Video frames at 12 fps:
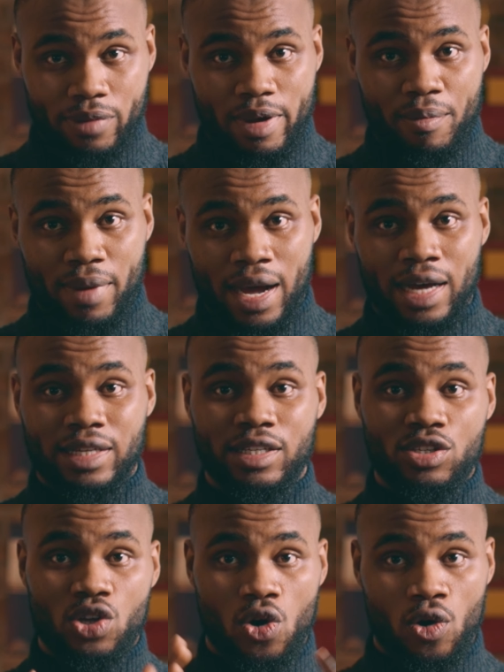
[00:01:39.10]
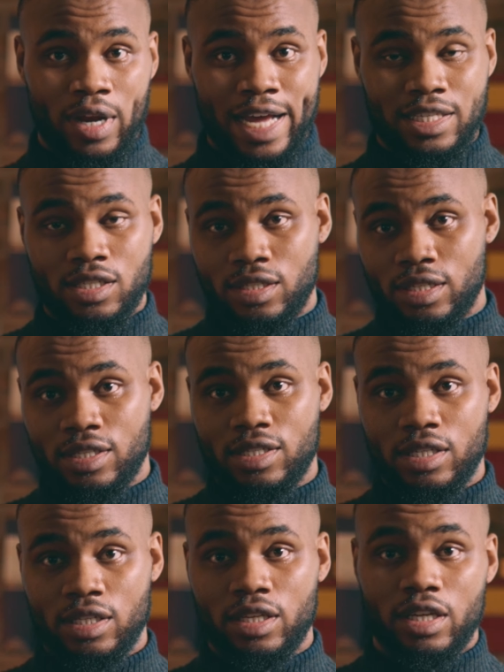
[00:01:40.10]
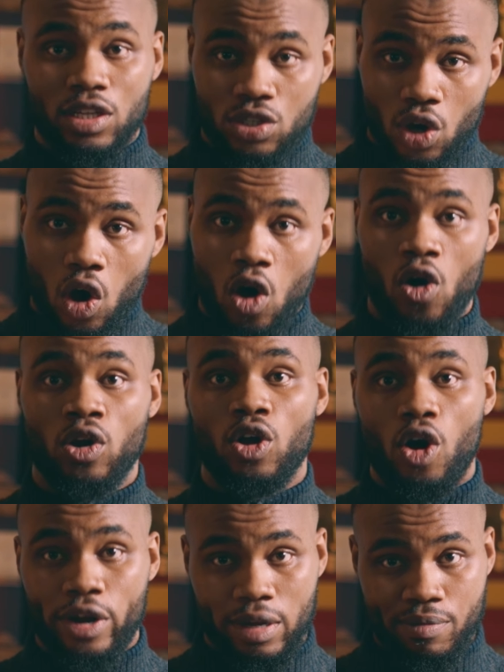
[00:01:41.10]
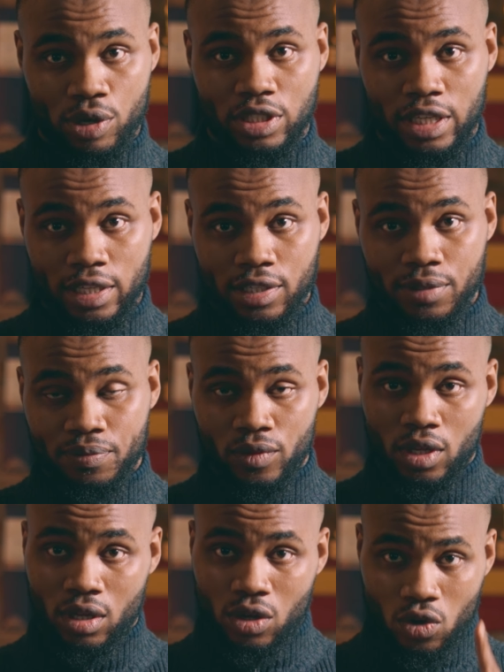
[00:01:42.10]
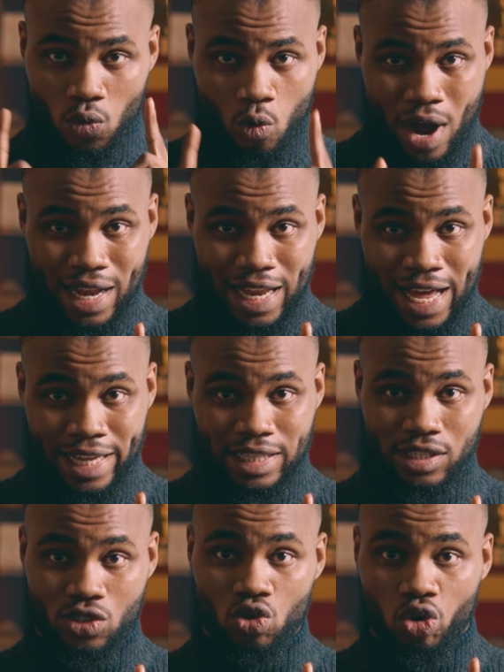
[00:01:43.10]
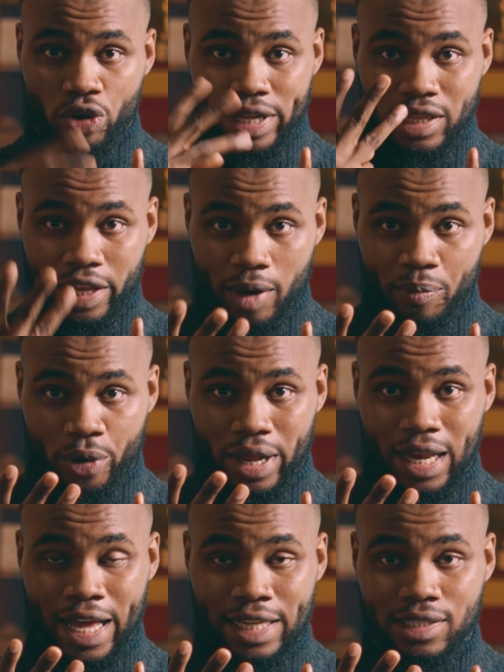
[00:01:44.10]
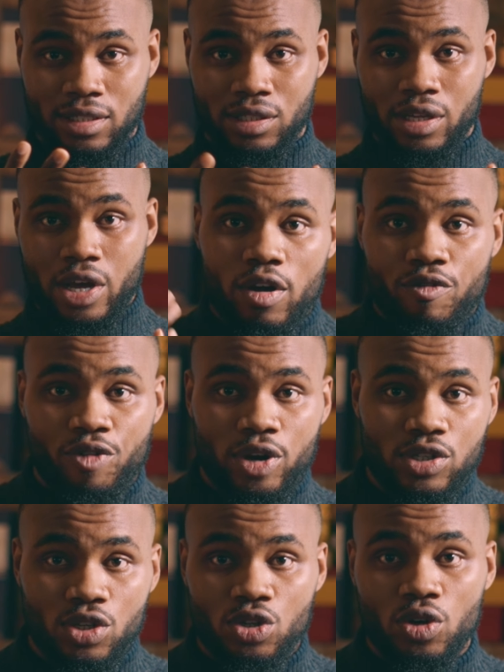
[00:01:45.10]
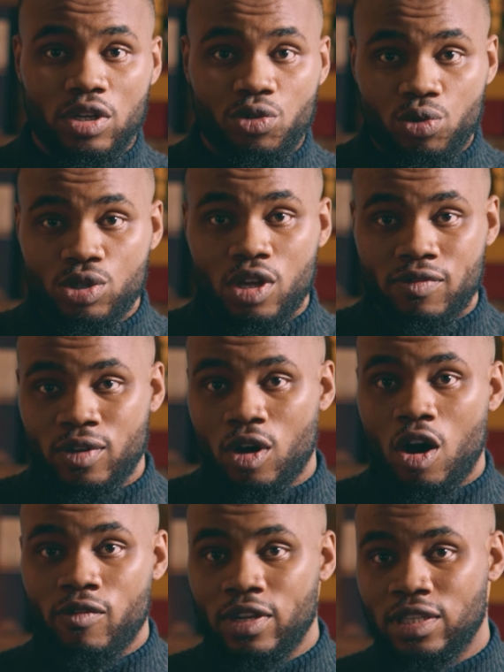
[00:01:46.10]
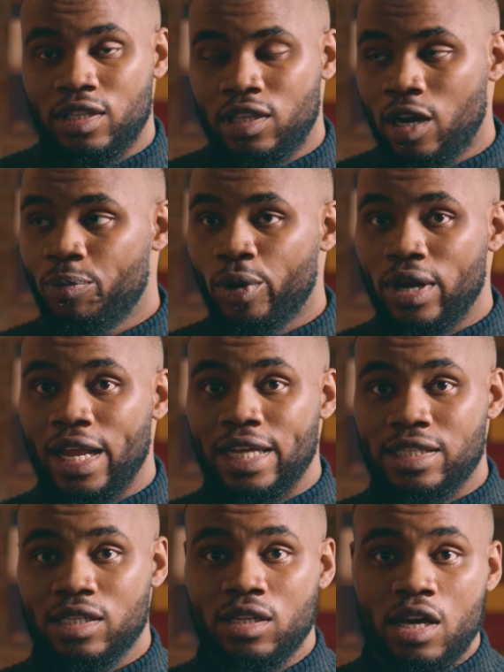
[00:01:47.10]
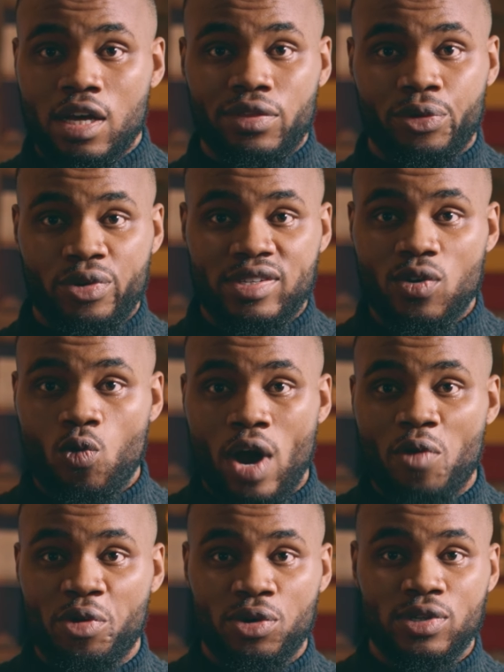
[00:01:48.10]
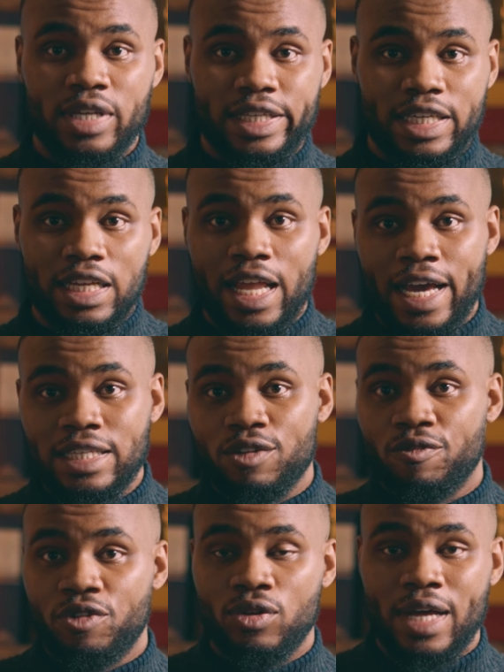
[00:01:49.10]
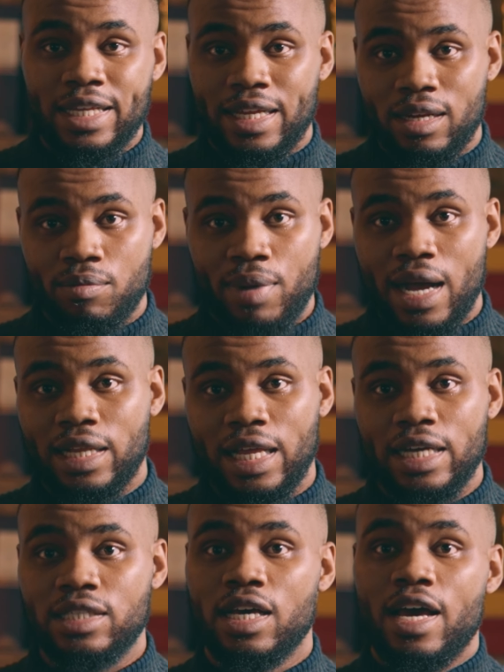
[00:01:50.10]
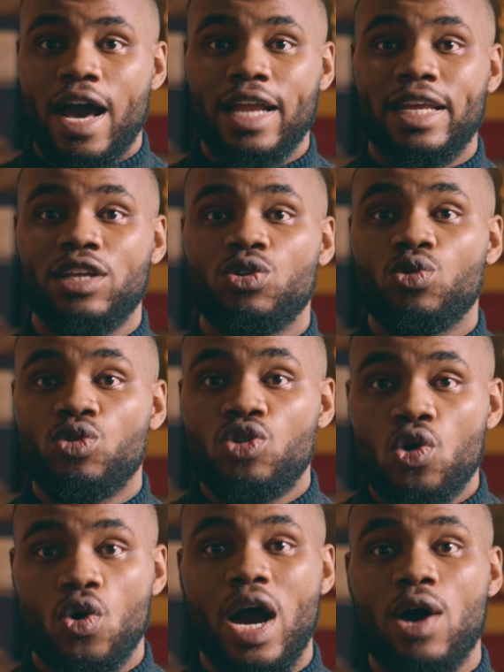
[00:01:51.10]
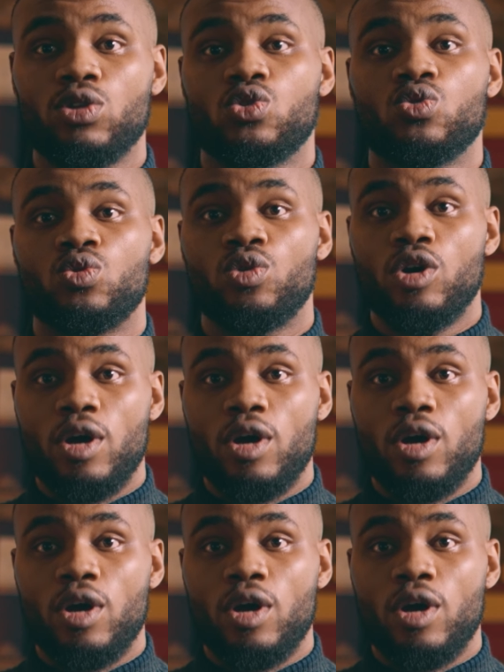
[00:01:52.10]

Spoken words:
remember, this whole lighting in this scene is all on a budget. One light to create three-point lighting. First, you know the rules of the three-point lighting, the reason why we use a key light, a fill light, and a backlight, and then you know how to